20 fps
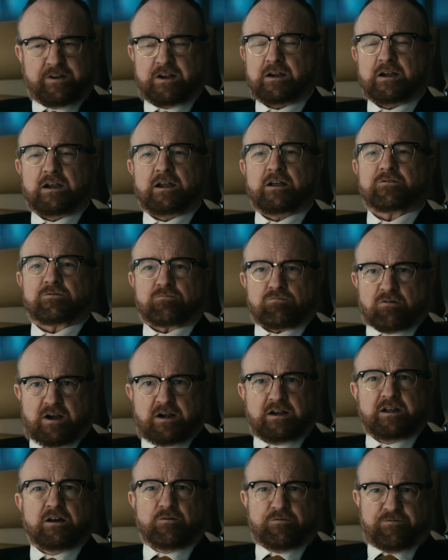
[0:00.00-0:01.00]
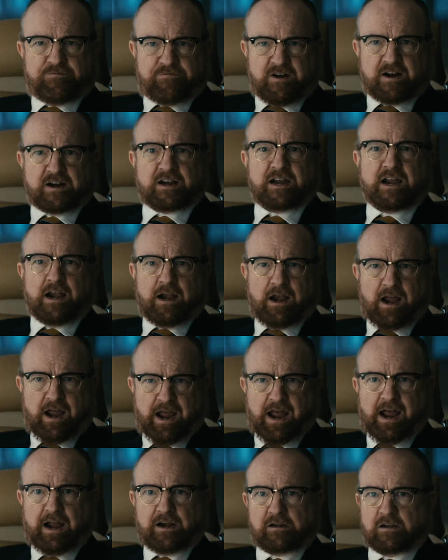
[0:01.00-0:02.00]
tells the senator running for
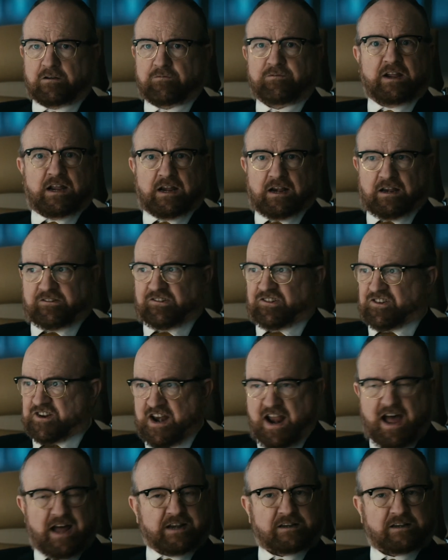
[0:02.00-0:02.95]
president about a new serum